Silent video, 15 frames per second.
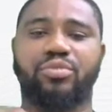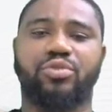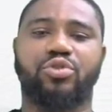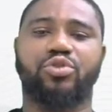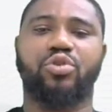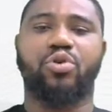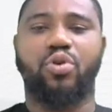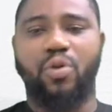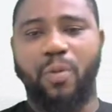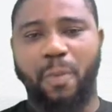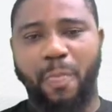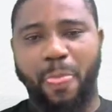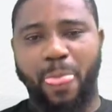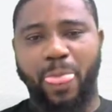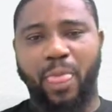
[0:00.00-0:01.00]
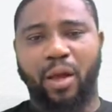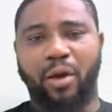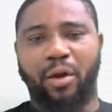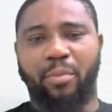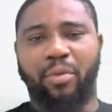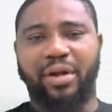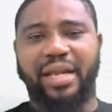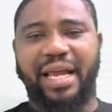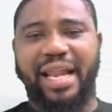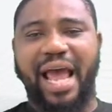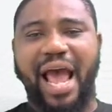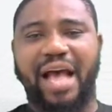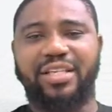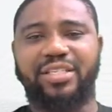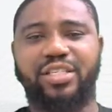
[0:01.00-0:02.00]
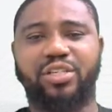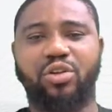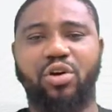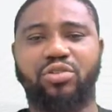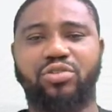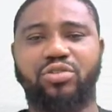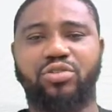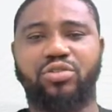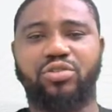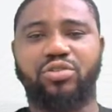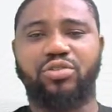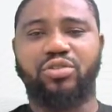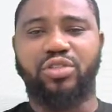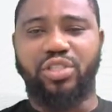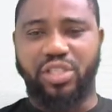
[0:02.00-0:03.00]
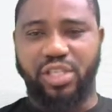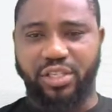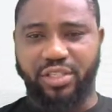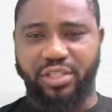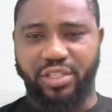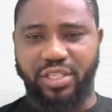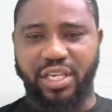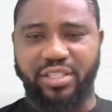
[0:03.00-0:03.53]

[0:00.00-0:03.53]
So, but they're not asking us yeast.